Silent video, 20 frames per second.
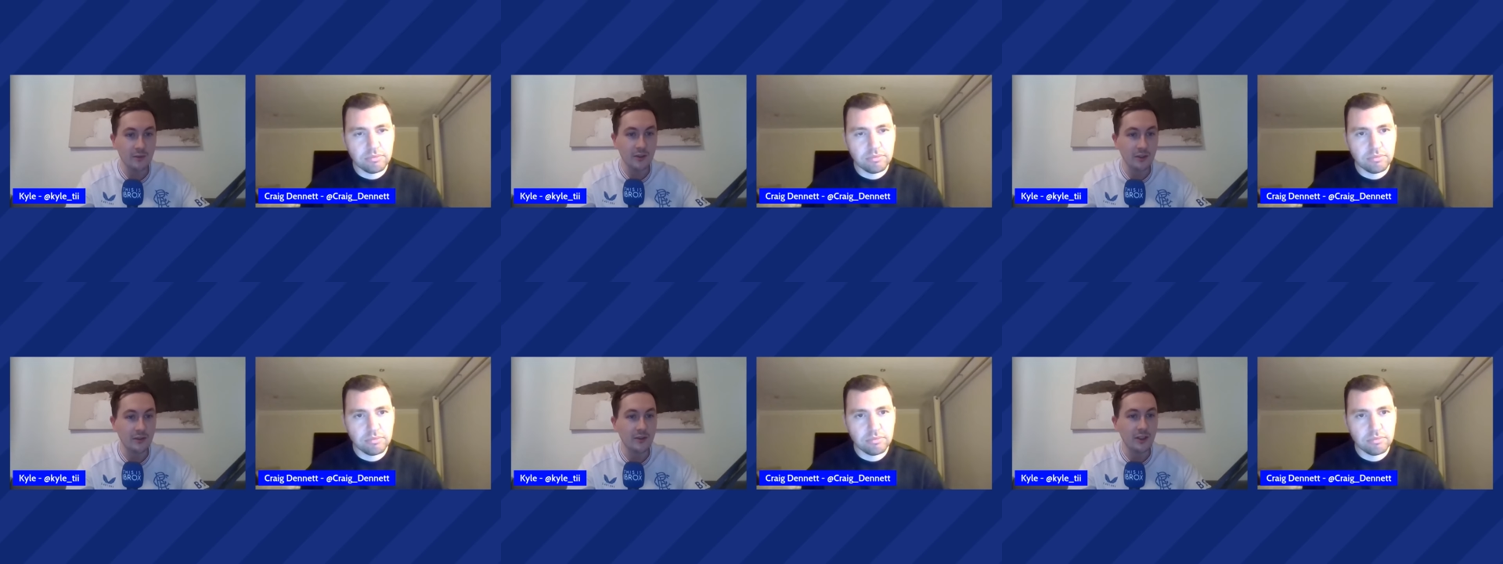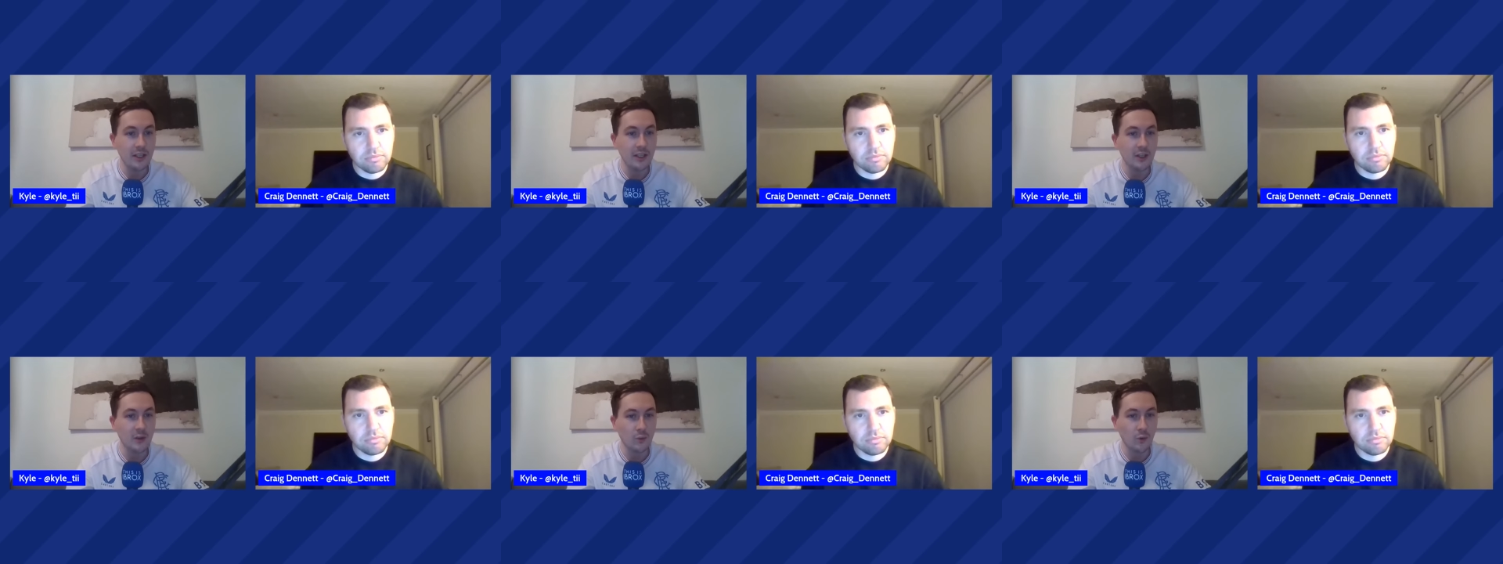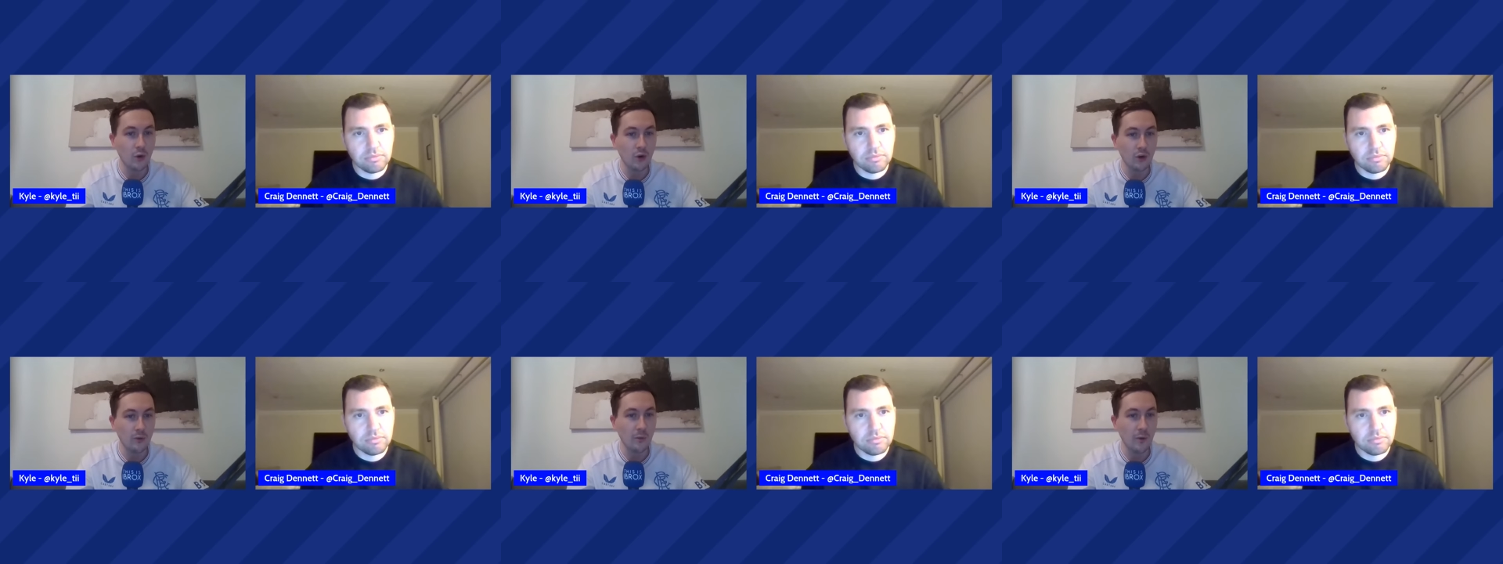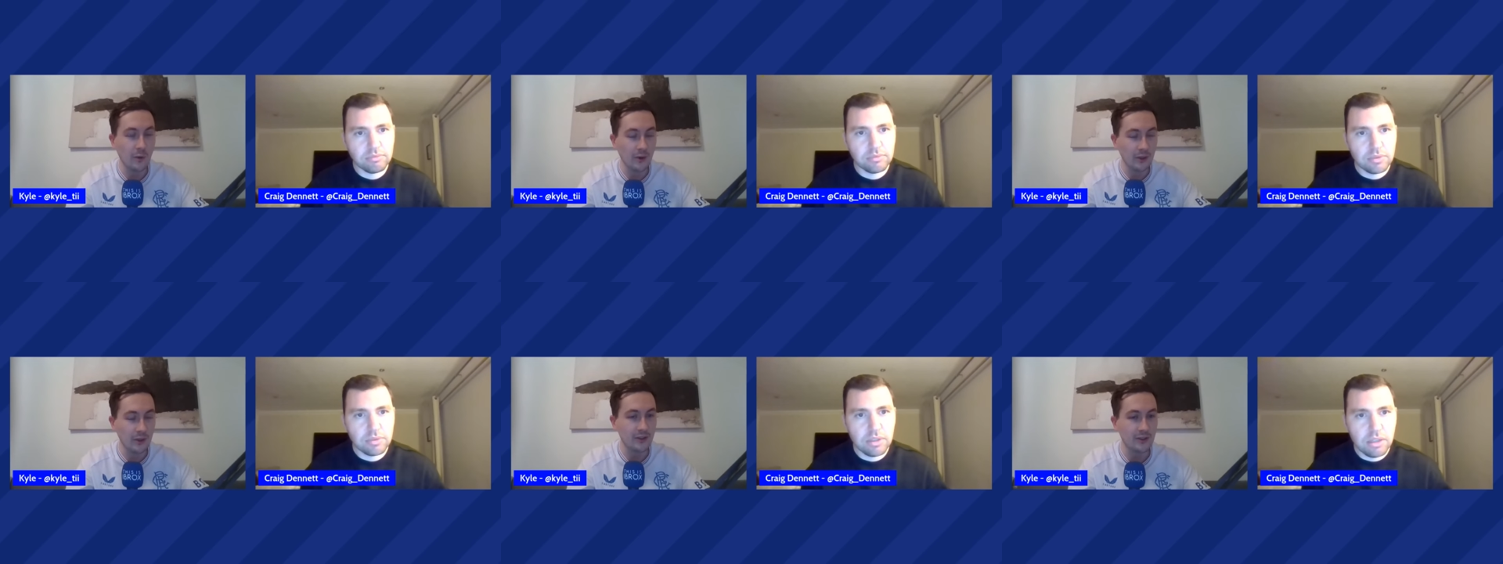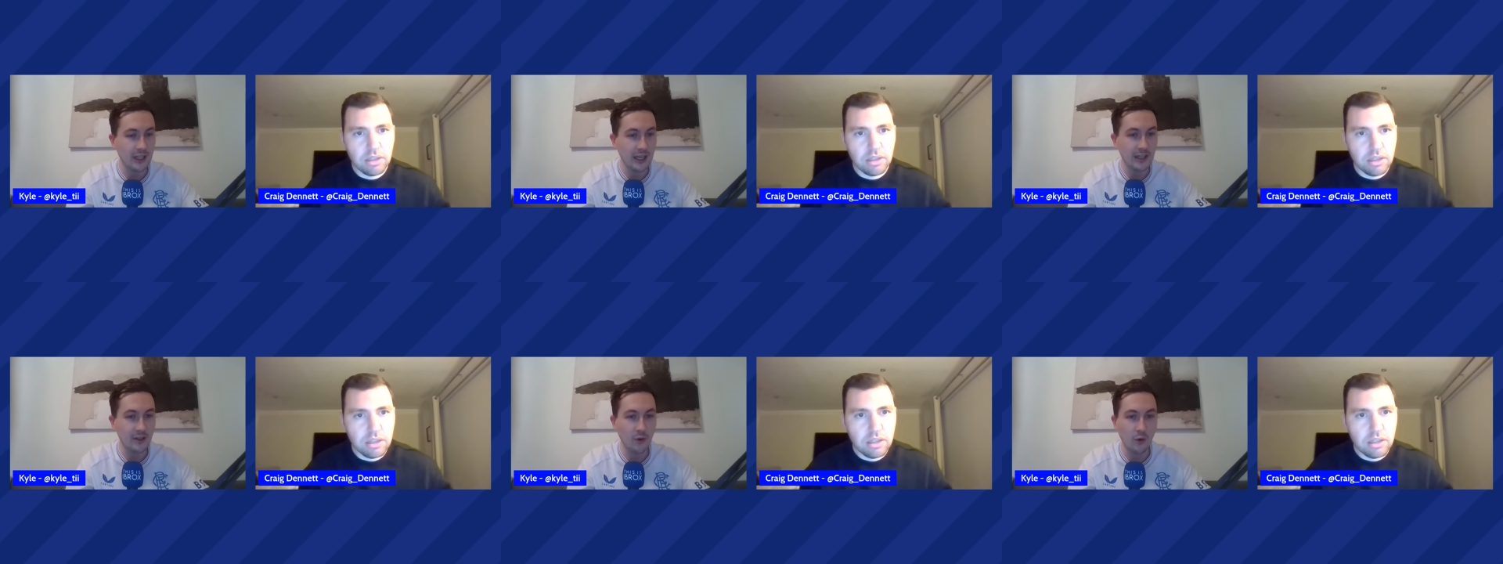Speaker 1: to have taken what Clement has
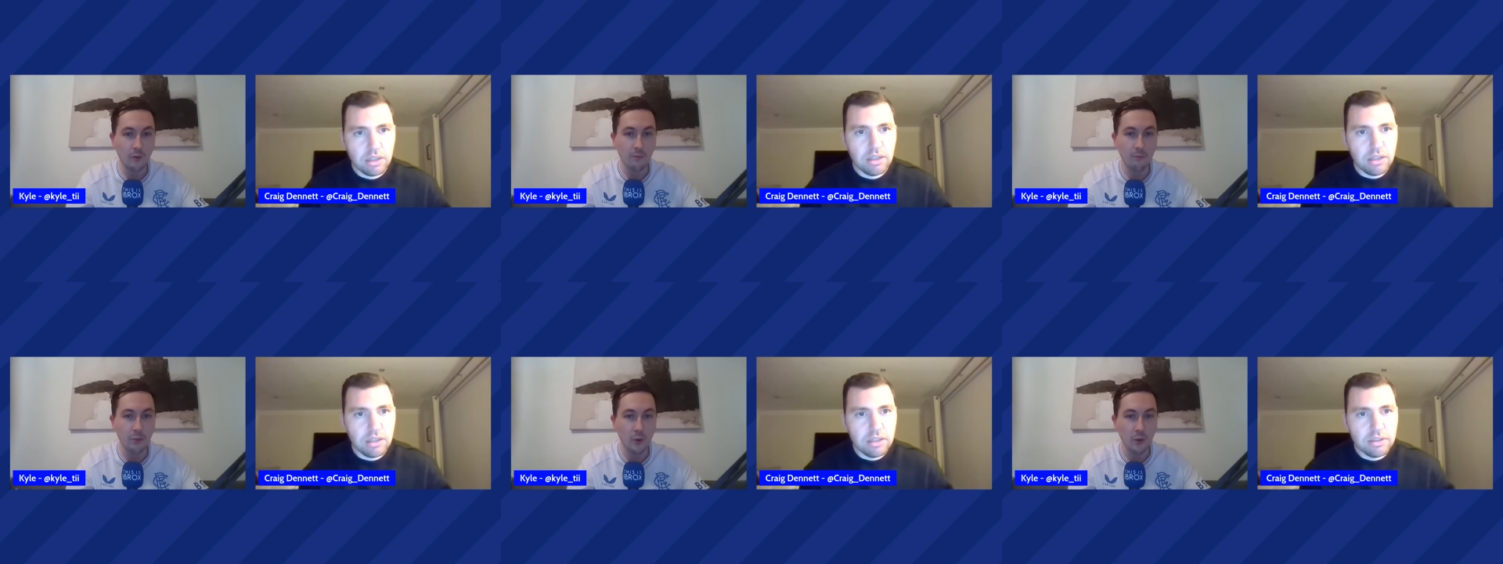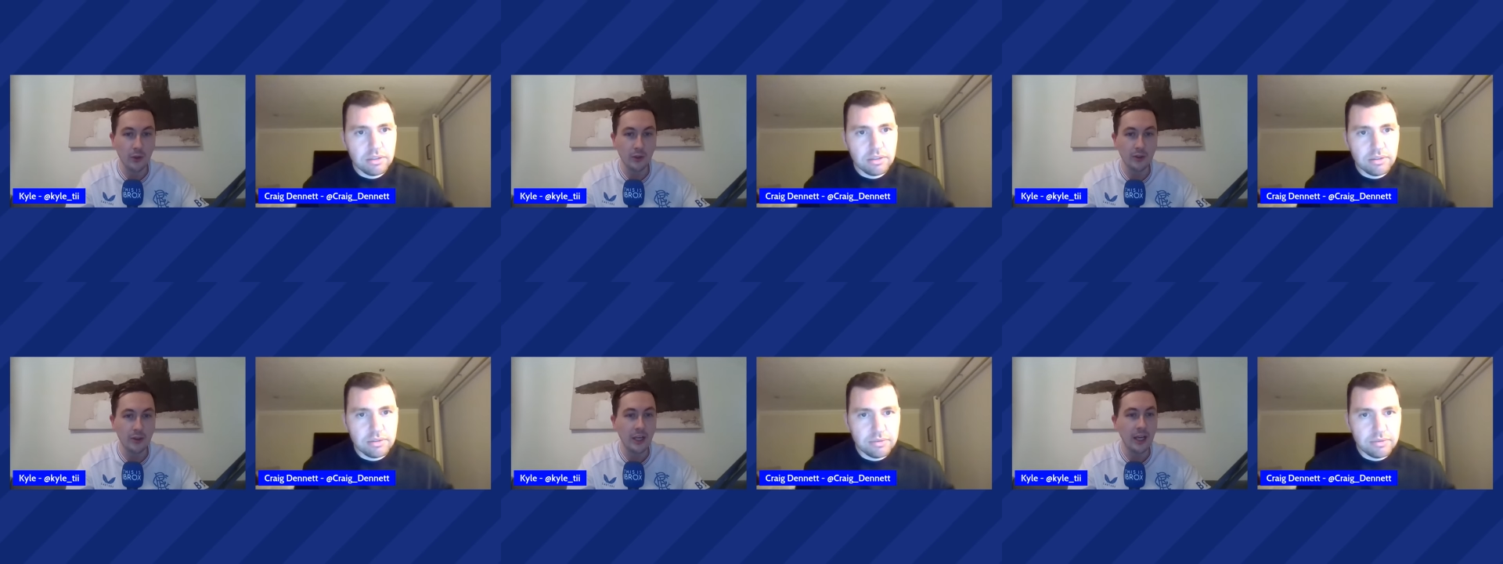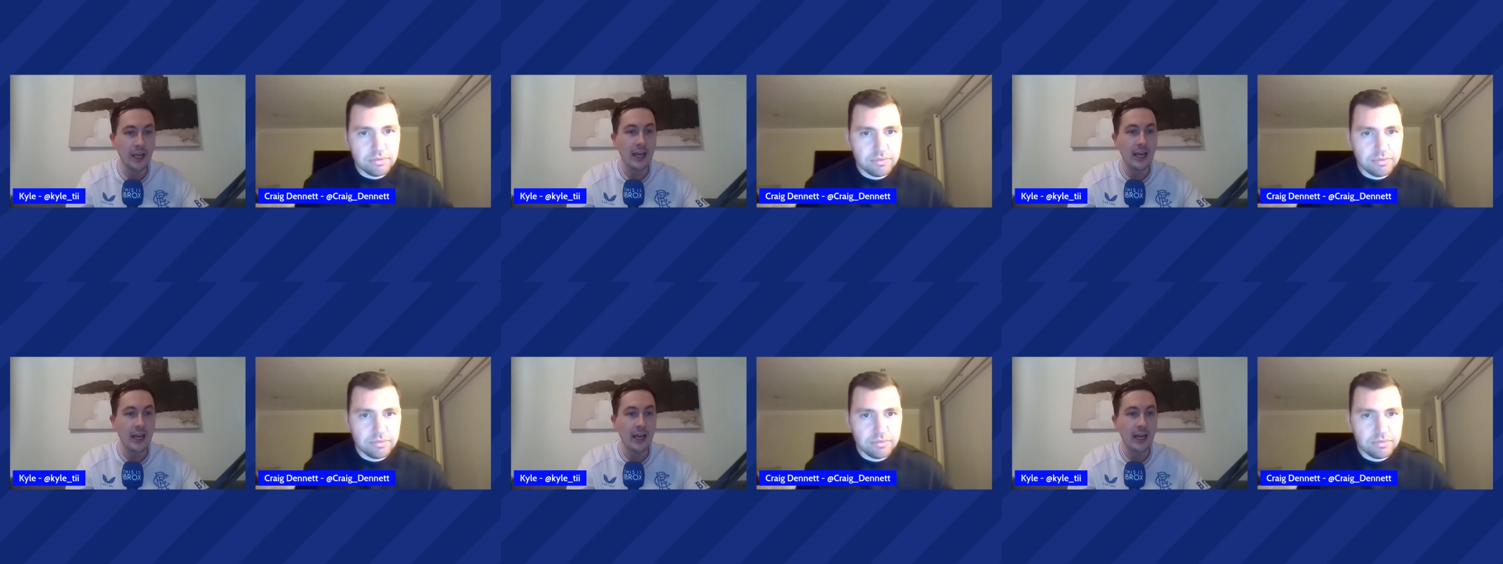said on board,